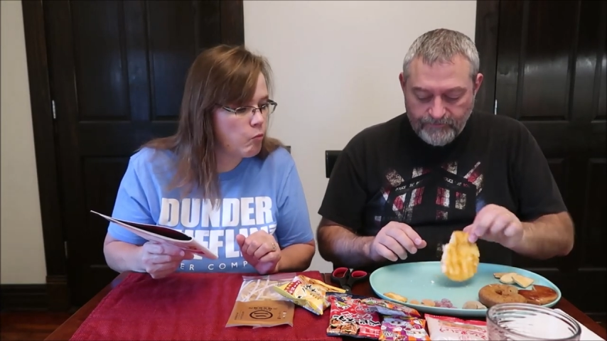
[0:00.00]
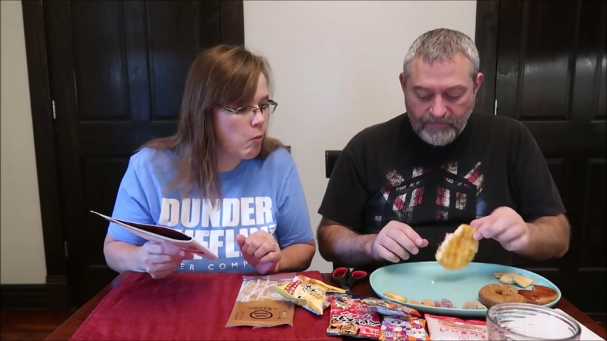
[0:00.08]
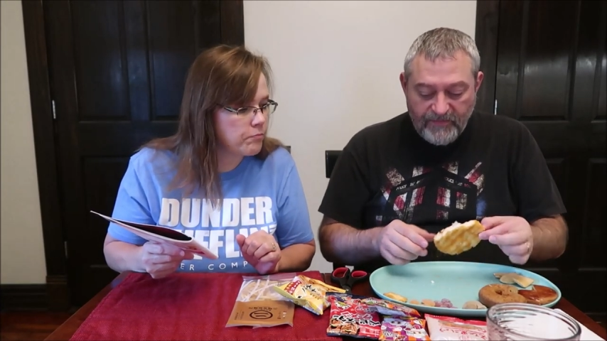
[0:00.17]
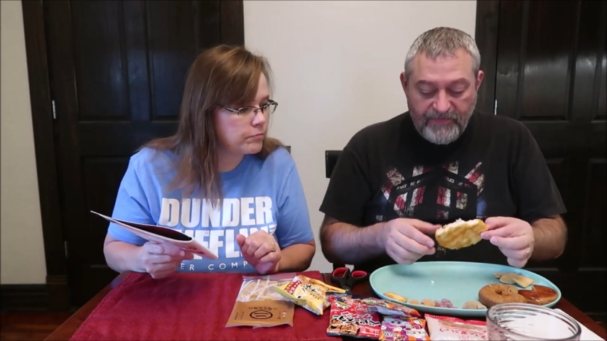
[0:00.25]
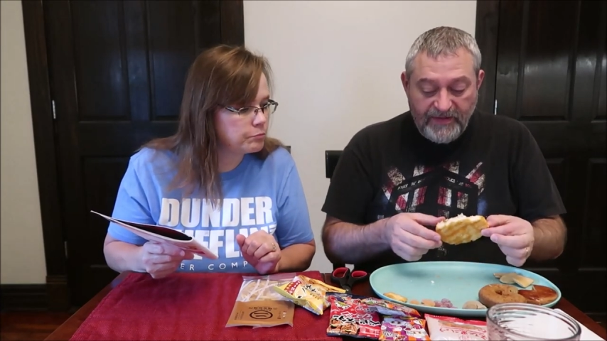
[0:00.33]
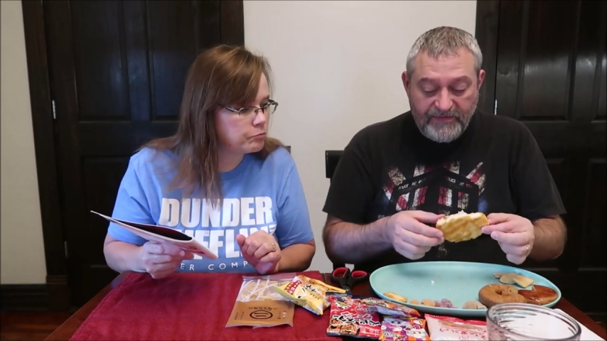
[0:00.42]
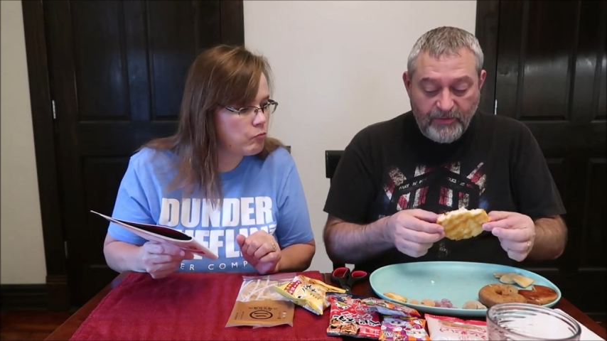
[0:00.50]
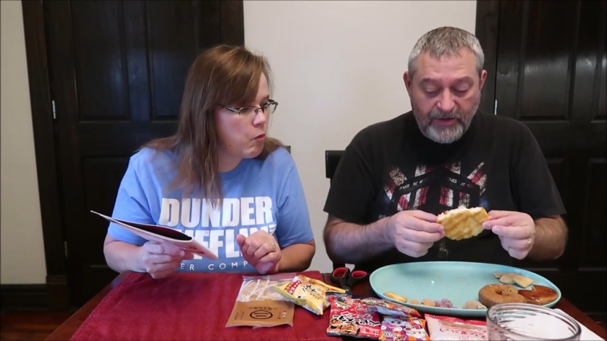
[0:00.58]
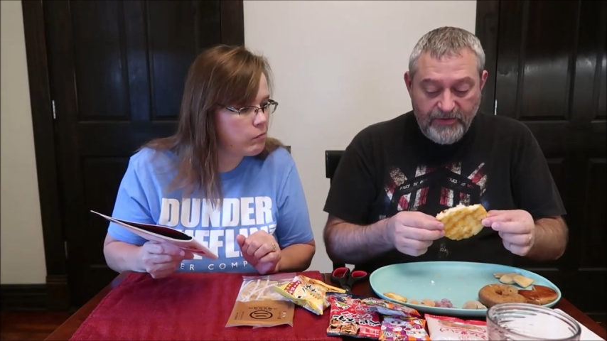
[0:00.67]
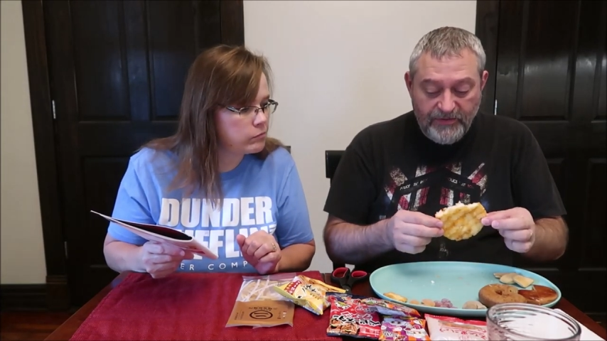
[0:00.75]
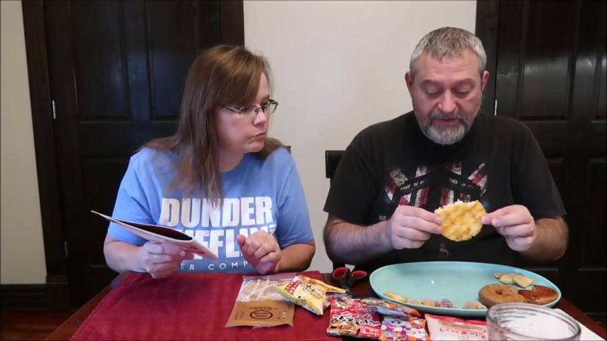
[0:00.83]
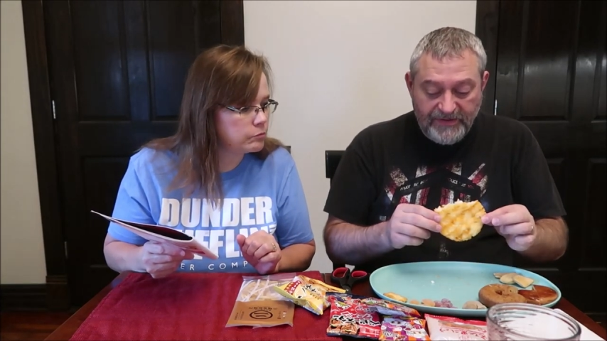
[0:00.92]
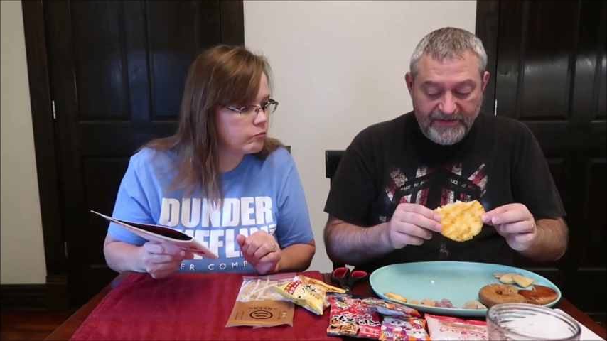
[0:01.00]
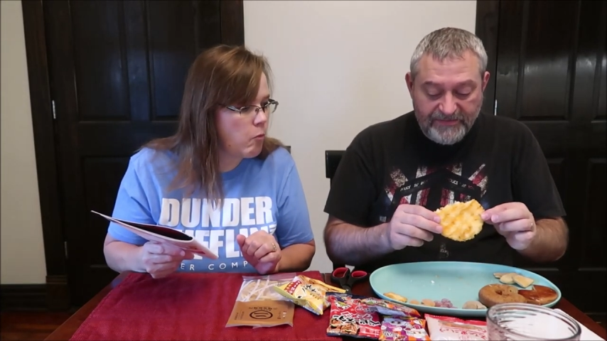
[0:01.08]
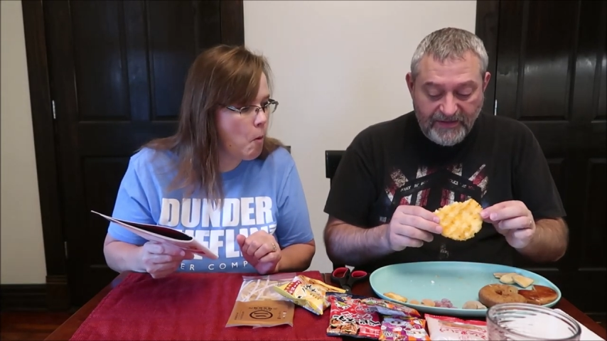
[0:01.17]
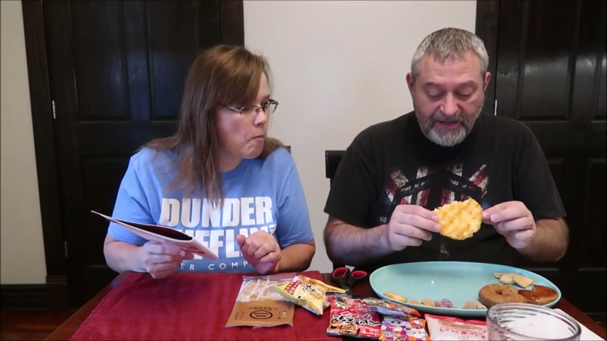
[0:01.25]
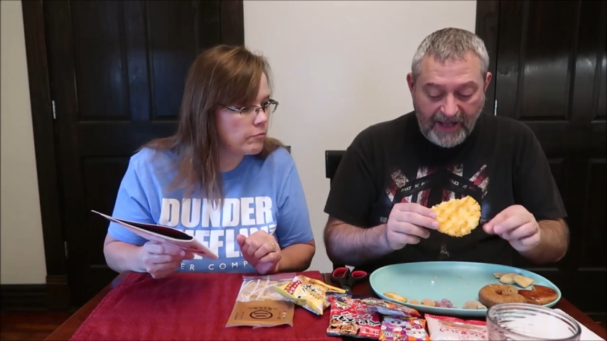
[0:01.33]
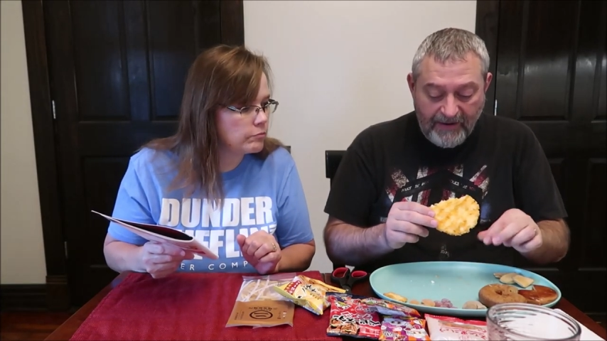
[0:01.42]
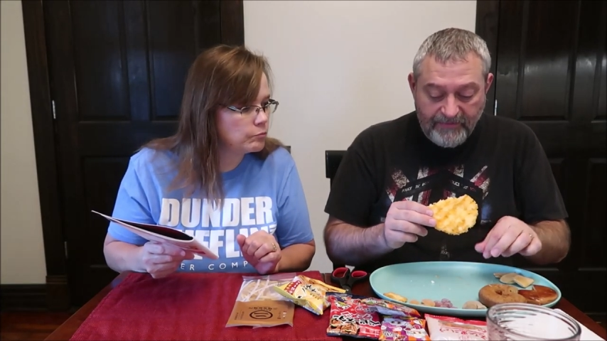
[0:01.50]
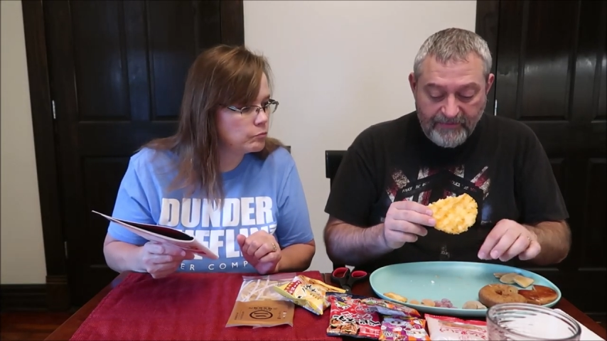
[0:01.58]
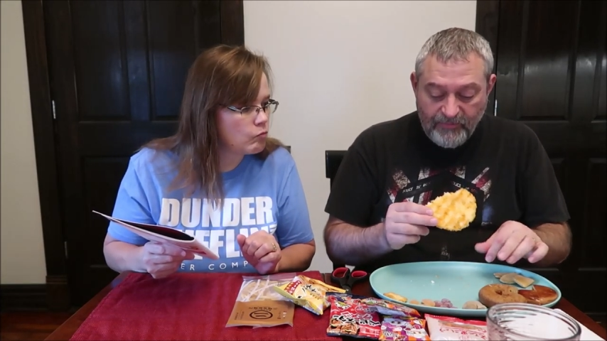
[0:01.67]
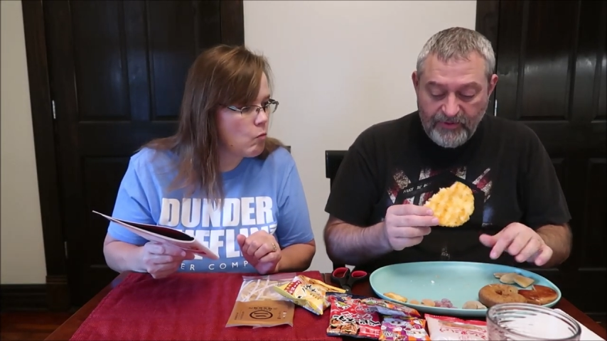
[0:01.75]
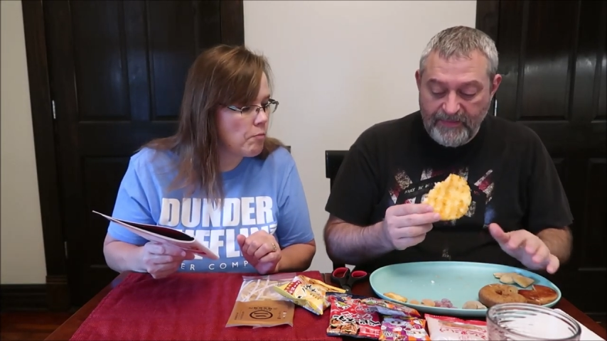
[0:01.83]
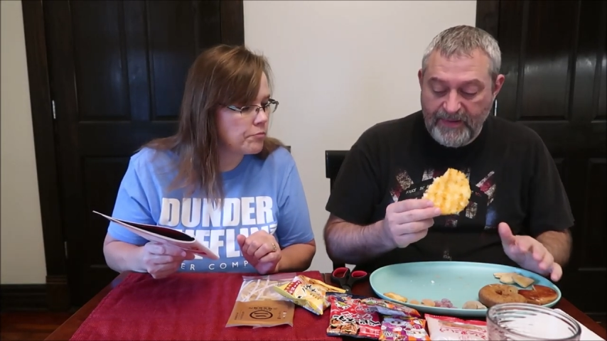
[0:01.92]
Speaker 1: If that's what uni tastes like, I
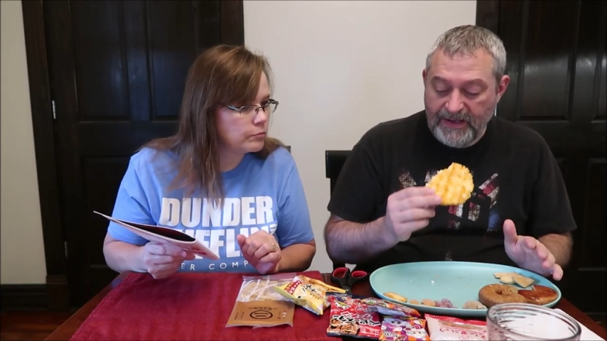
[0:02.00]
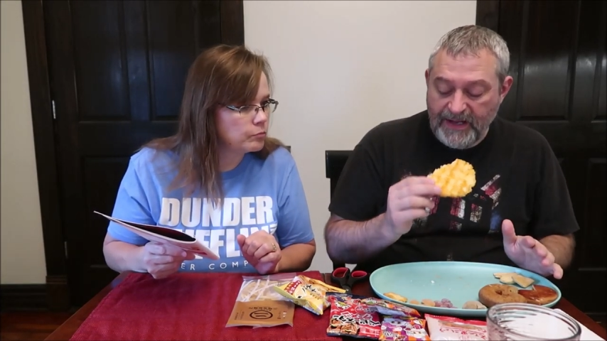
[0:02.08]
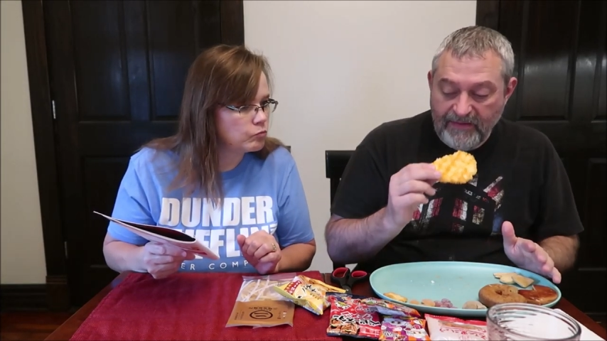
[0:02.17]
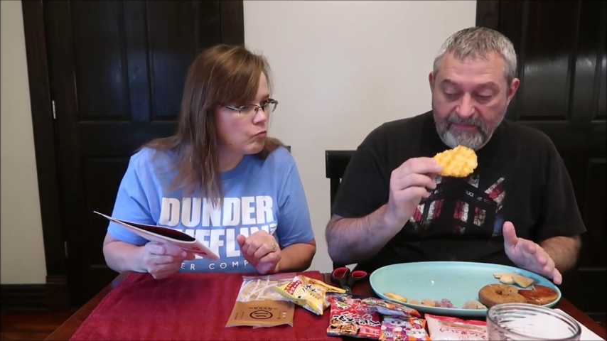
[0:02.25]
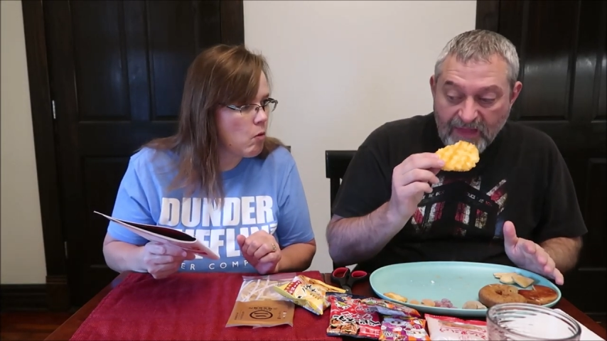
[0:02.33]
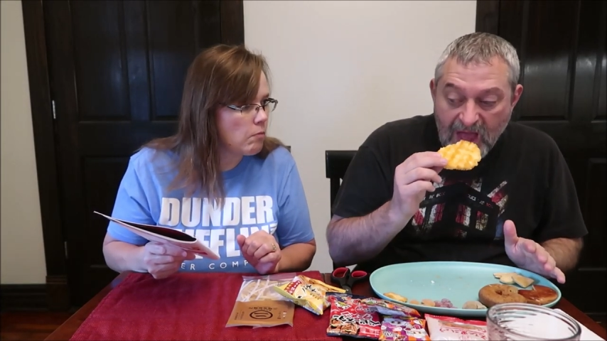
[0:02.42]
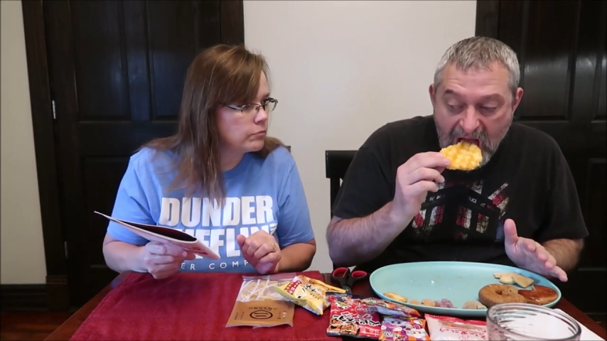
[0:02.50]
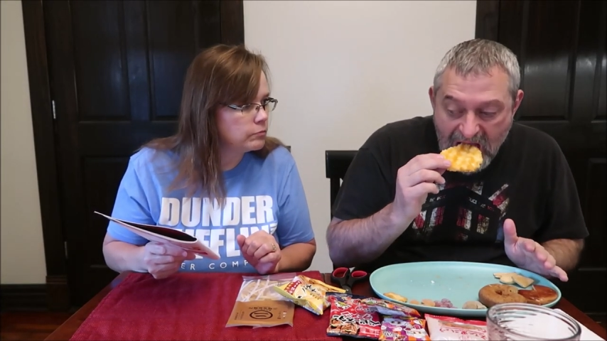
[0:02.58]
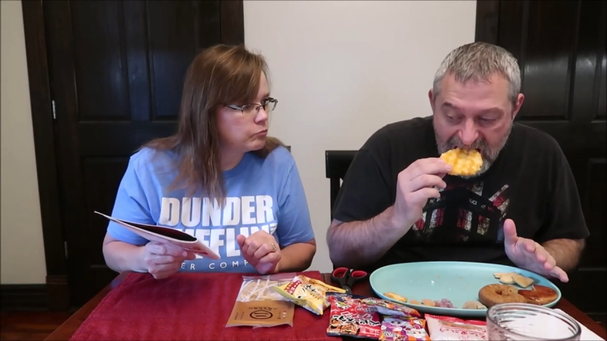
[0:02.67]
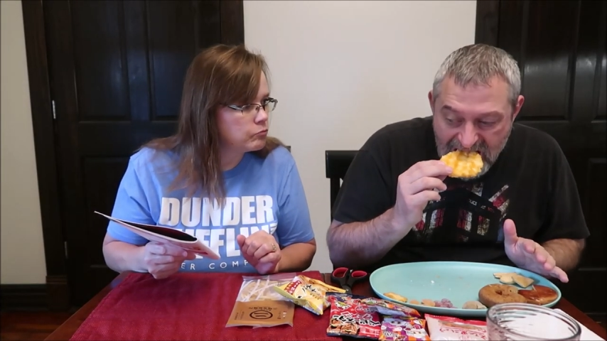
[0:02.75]
would, wouldn't mind having that.